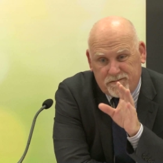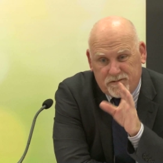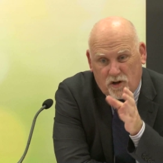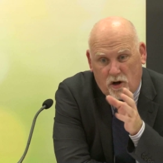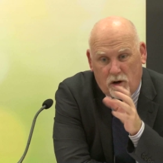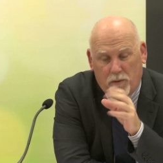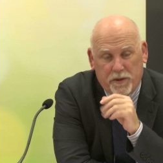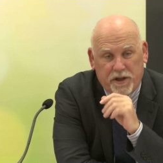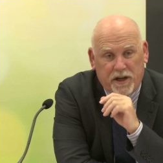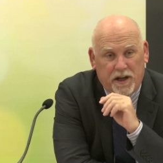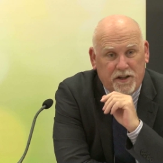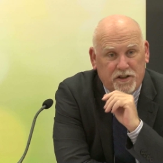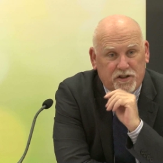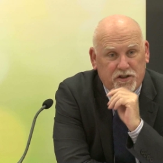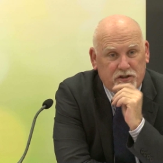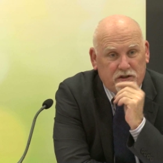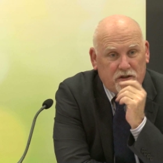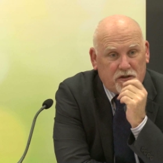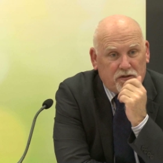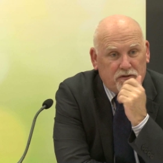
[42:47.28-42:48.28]

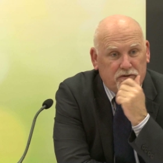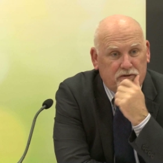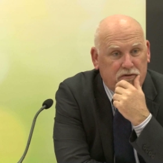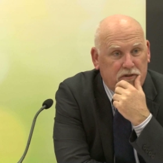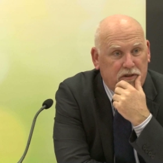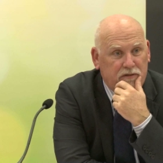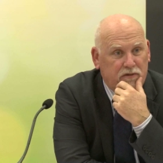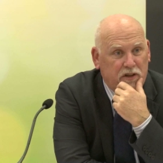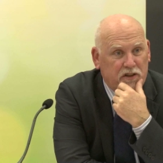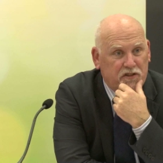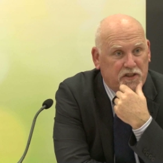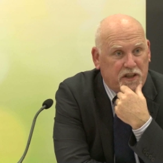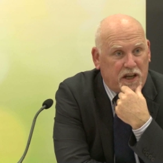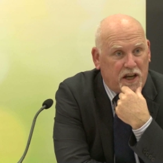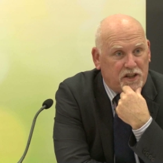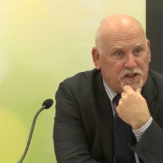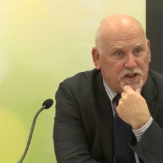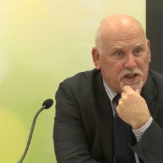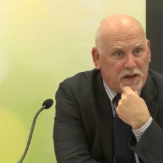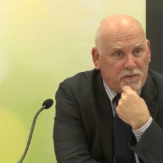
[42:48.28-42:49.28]
combination of
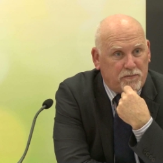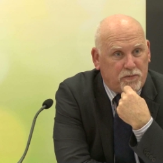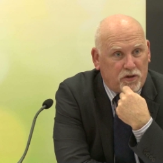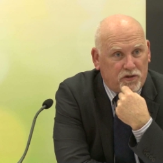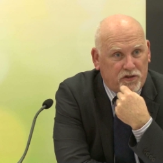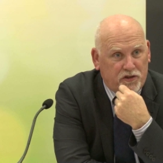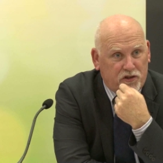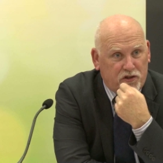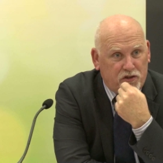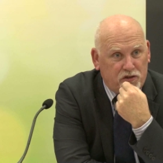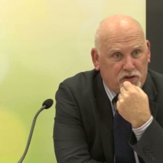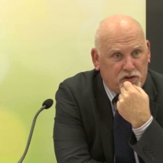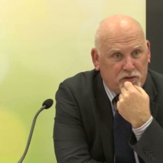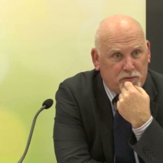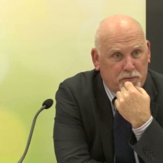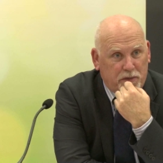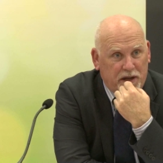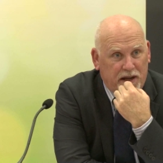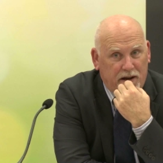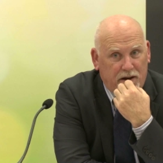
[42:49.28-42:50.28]
investigation and prosecution
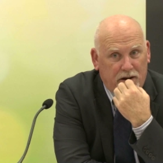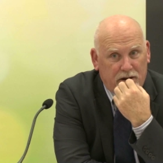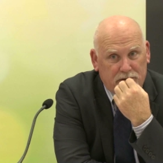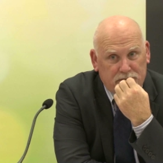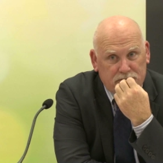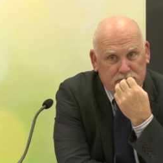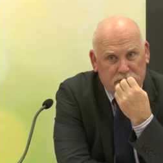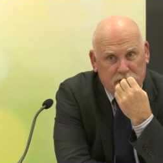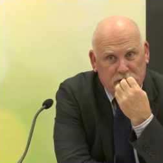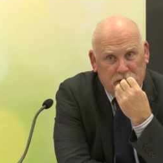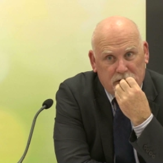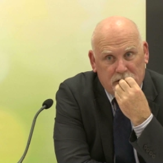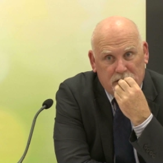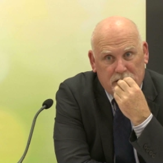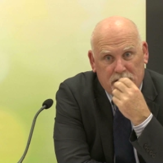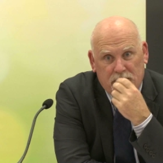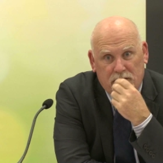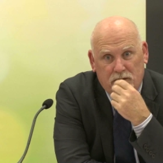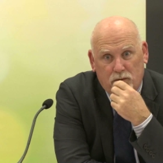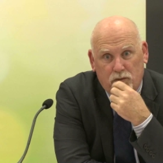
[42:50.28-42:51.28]
power,
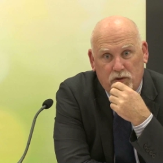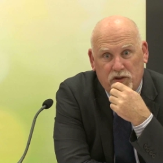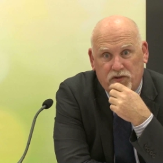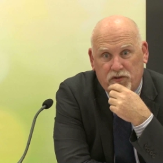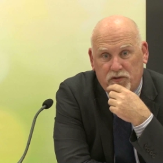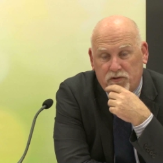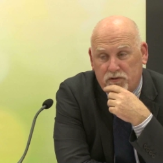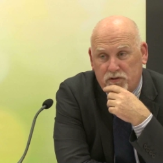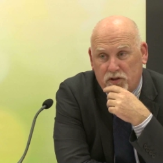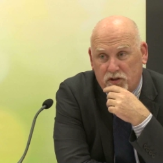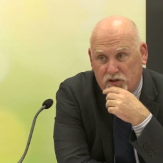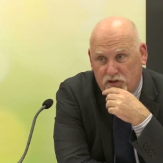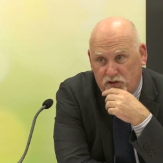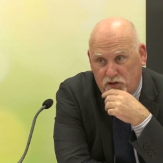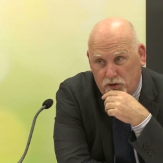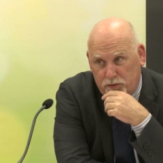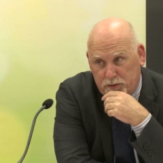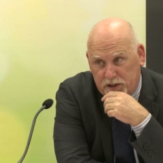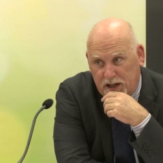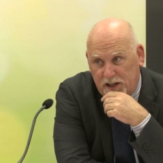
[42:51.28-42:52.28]
with the
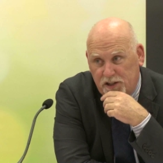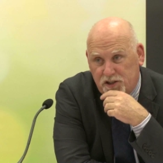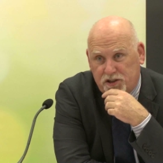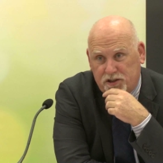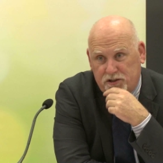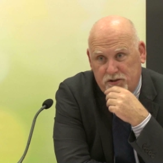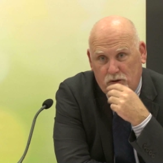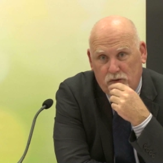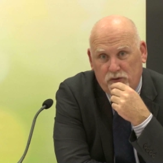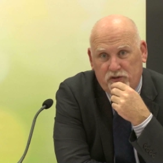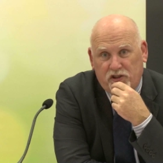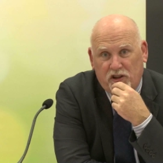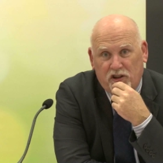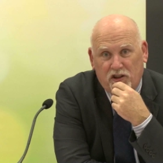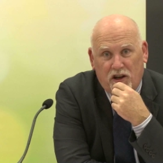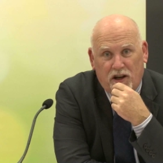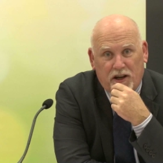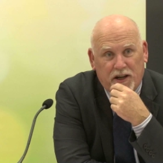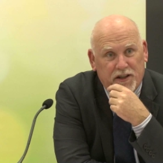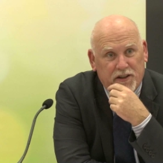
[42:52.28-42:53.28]
determination also
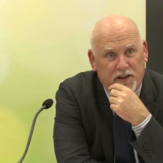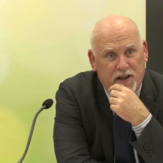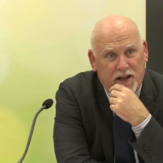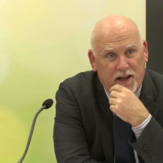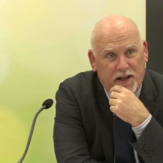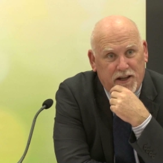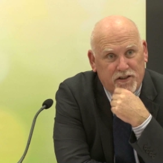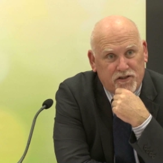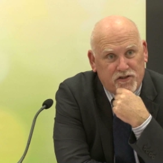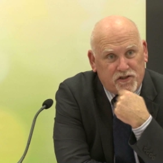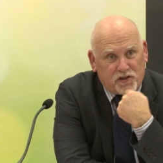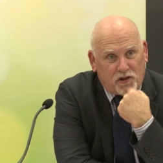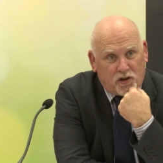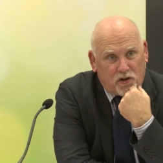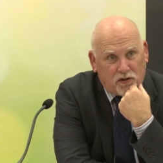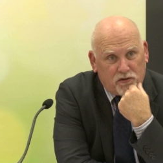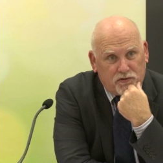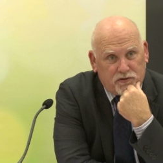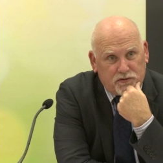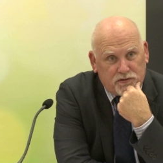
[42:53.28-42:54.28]
lying in the hands
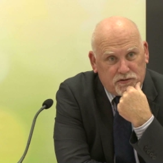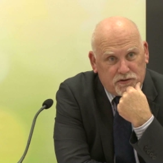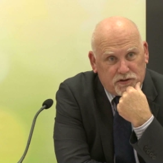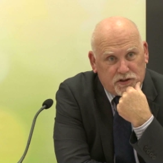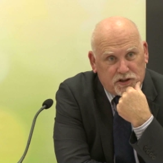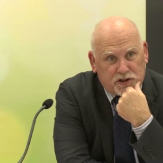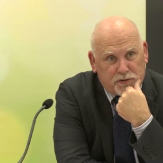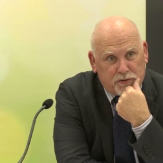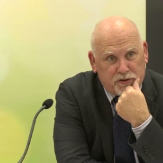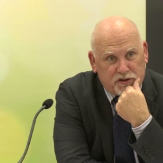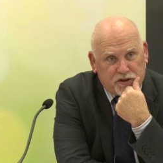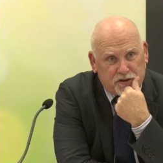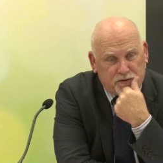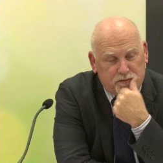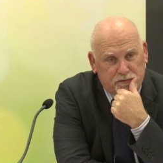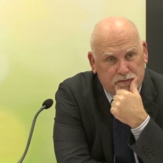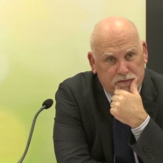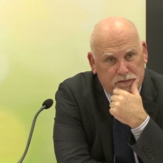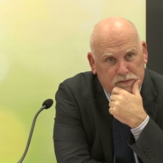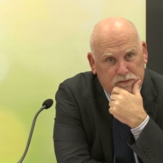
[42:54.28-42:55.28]
of the Commission.
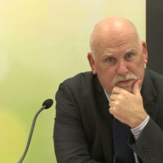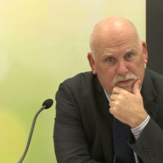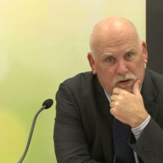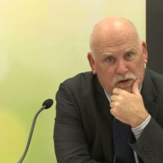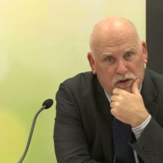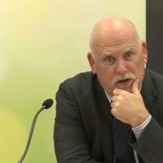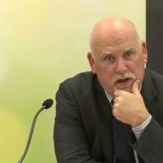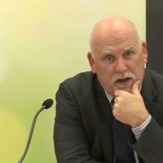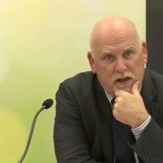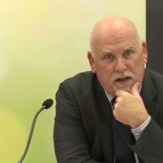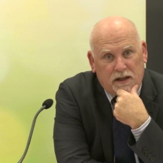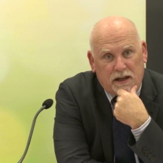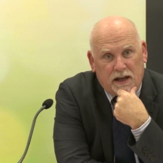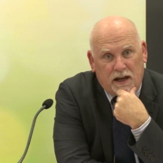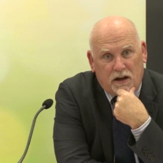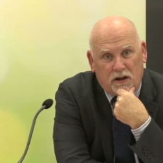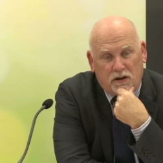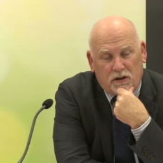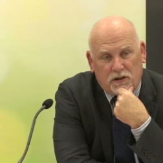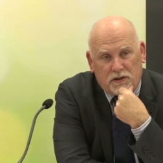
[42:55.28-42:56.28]

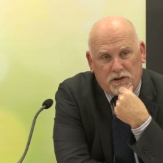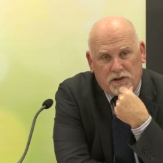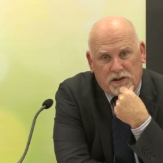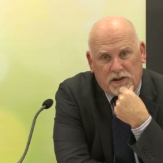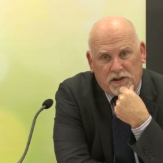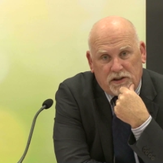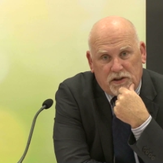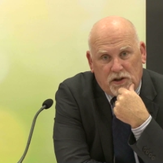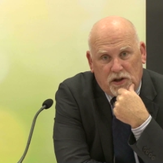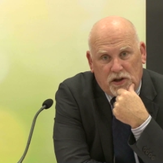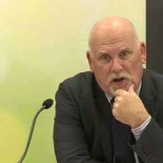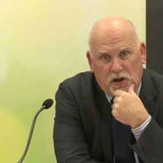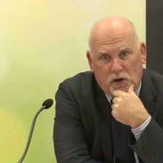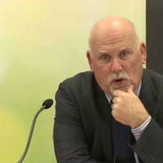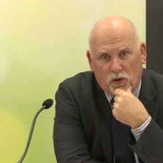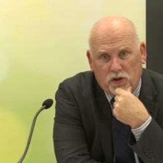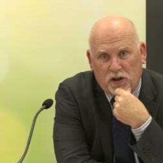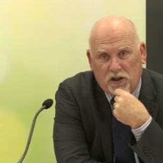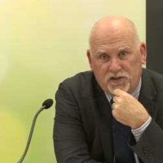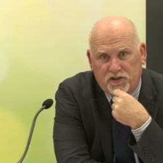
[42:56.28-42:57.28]
Now,
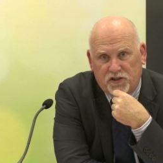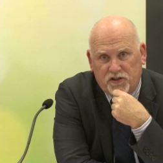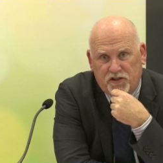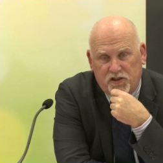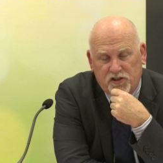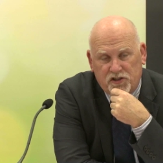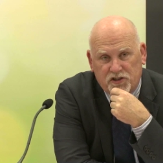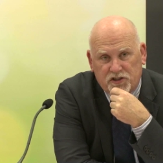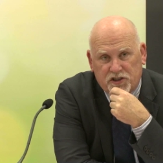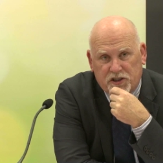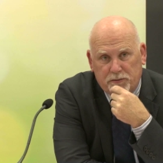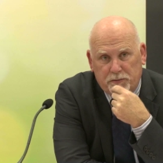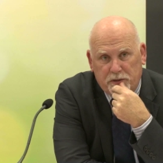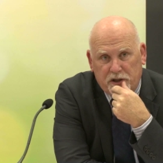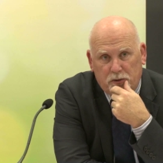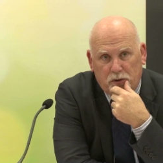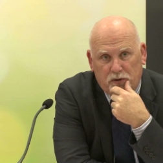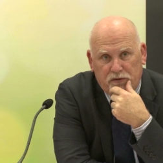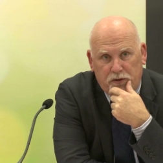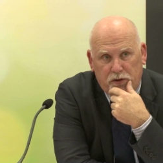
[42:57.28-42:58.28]
all those decisions can be
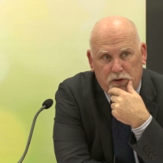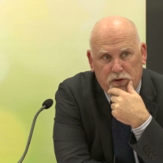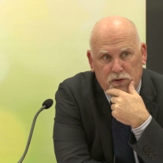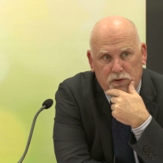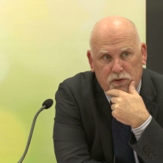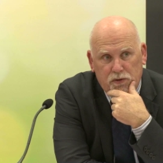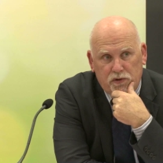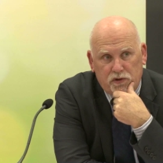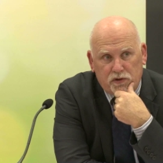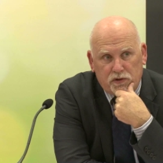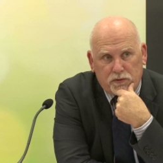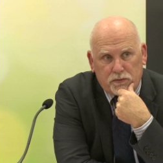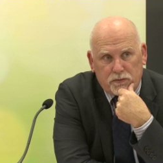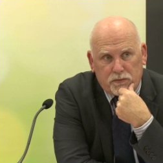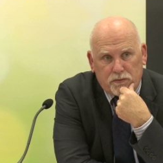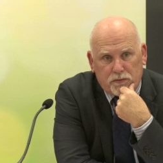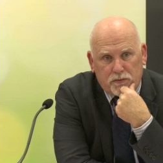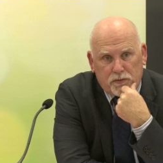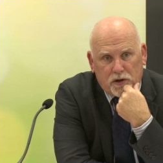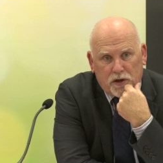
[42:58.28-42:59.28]
reviewed
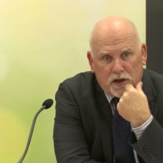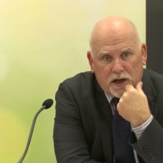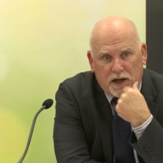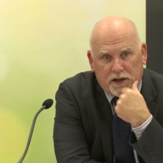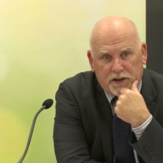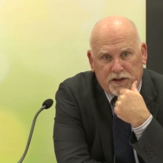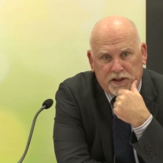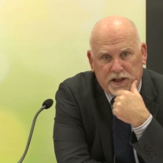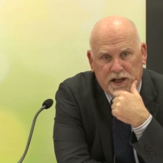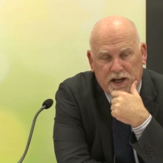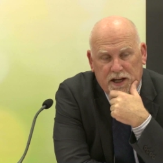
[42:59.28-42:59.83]
under the